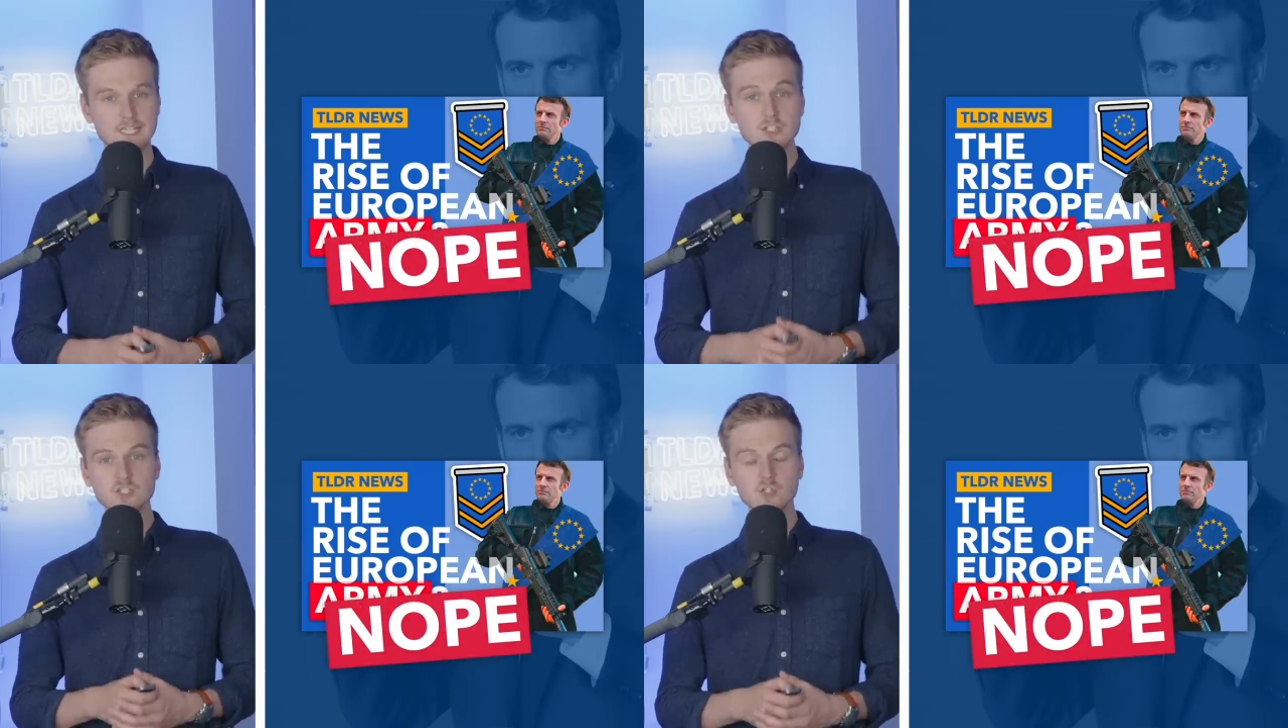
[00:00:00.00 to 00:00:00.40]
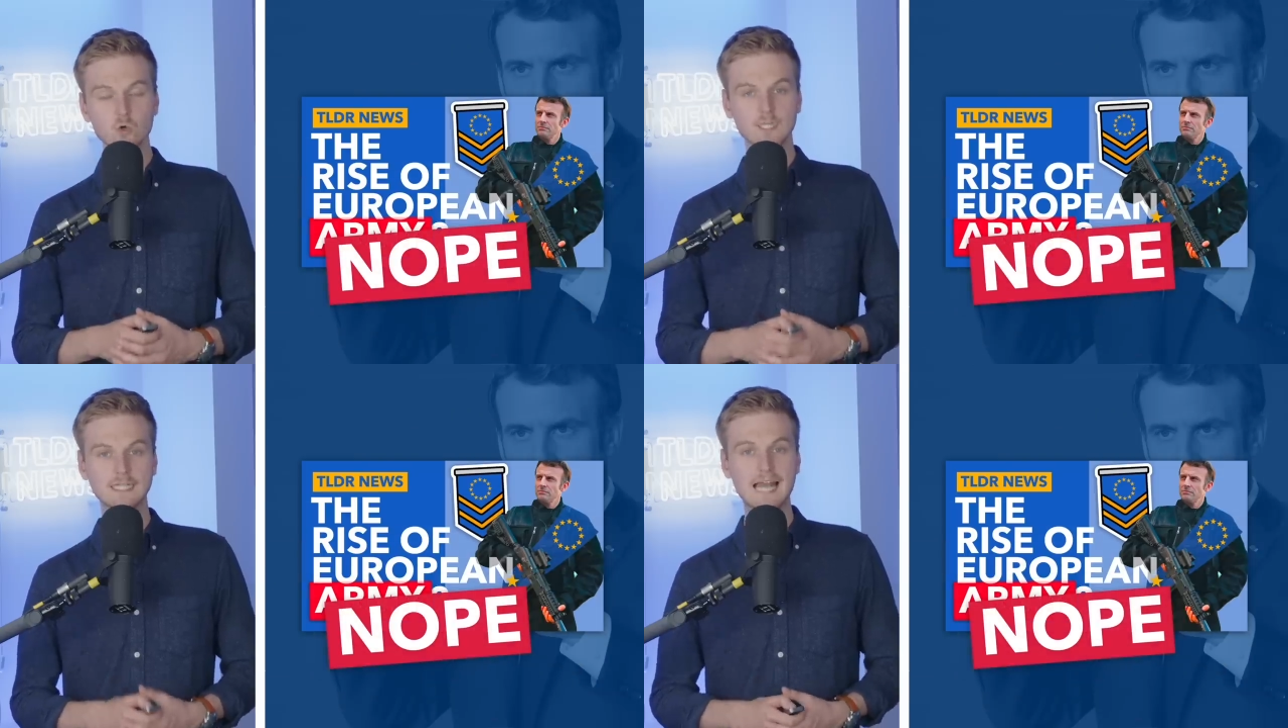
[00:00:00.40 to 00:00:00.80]
is
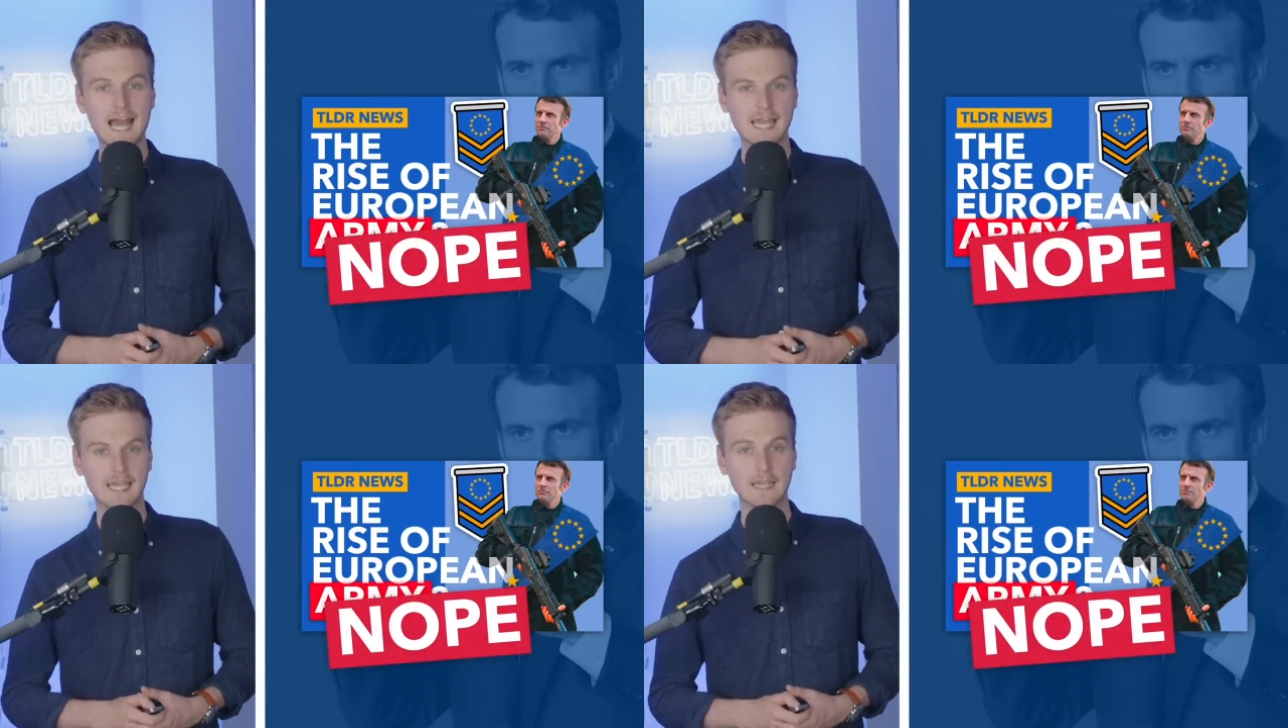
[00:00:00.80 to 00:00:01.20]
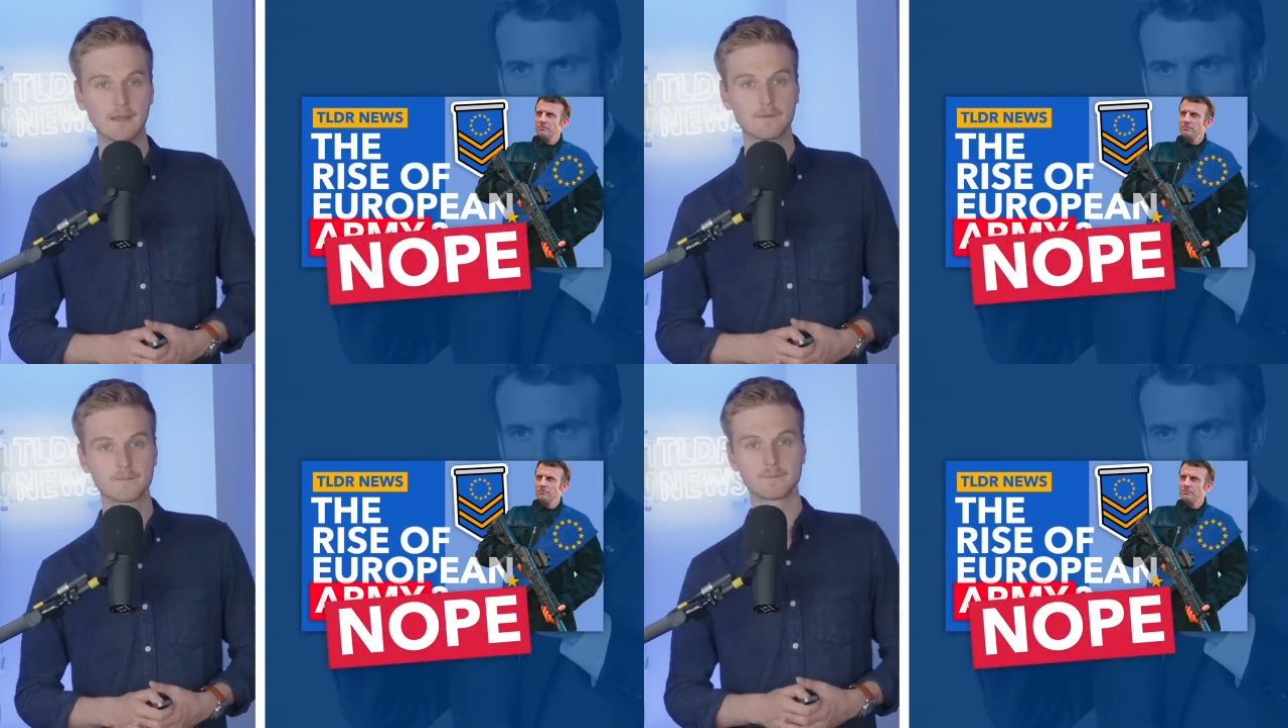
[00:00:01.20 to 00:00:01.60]
sorely lacking.
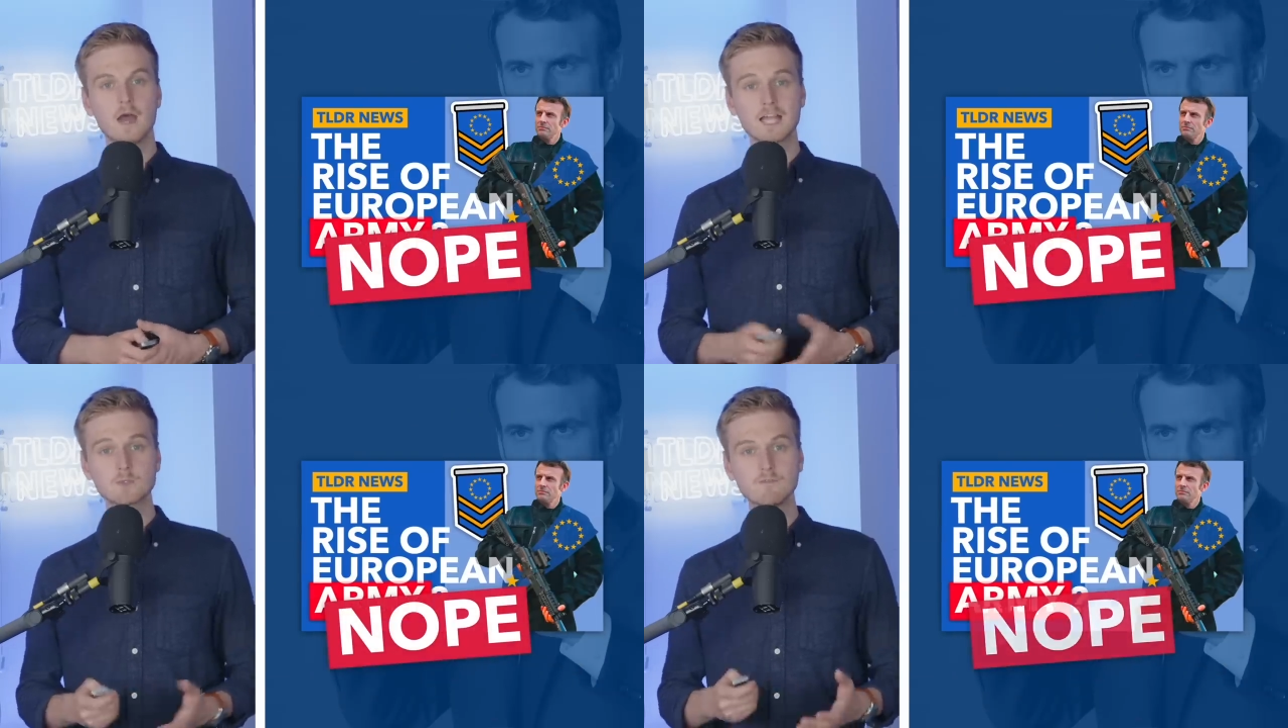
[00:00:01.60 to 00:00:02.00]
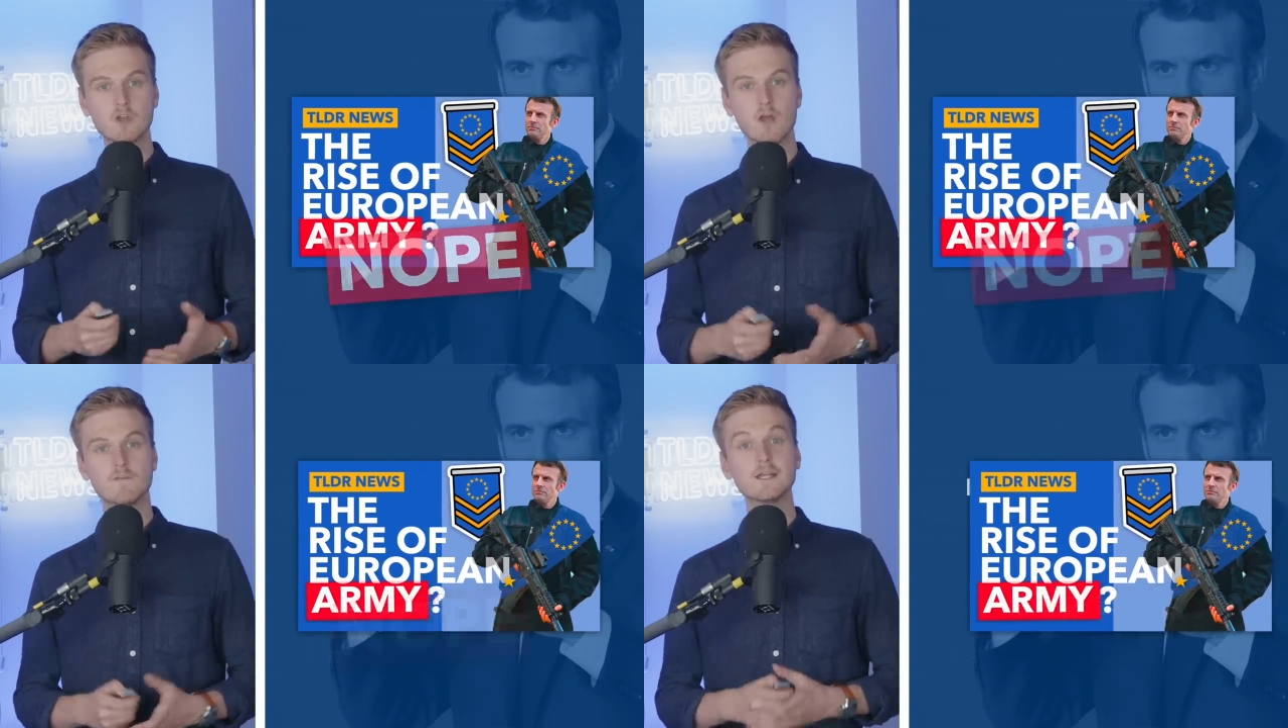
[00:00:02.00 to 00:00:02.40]
As we've
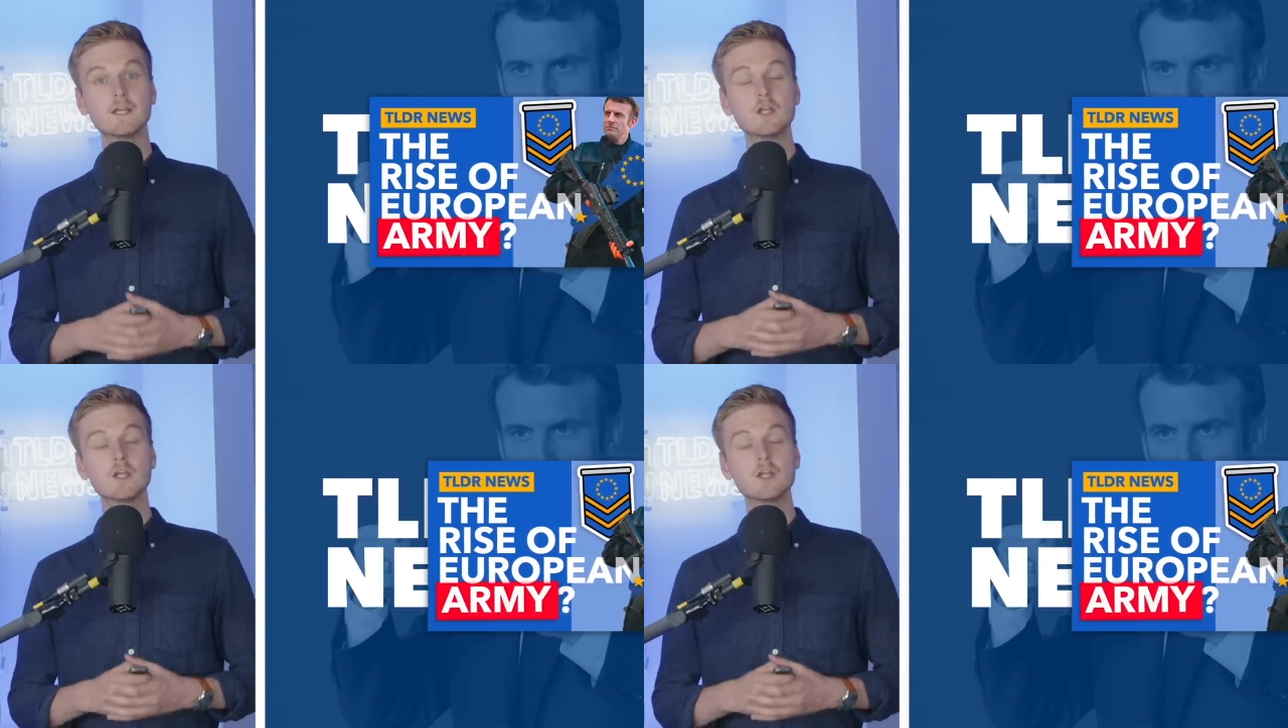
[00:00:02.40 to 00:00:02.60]
covered in a